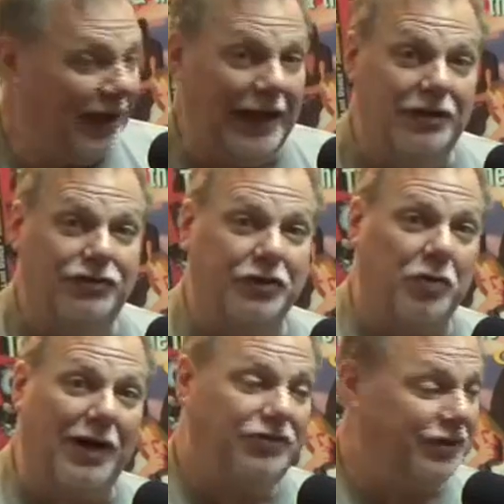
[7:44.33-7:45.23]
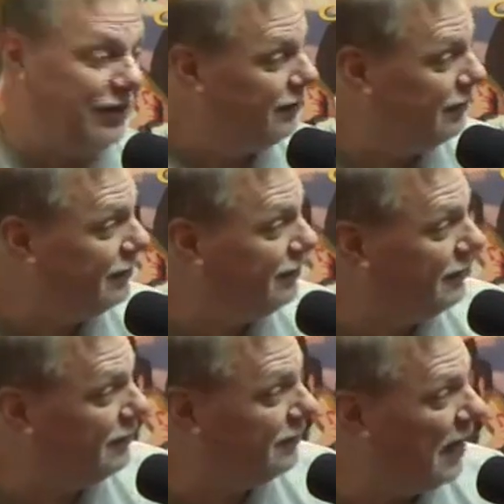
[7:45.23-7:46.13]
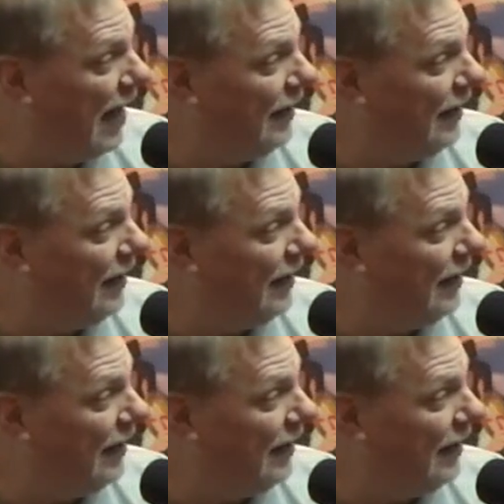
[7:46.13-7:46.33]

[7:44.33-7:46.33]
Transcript: there's a question, right?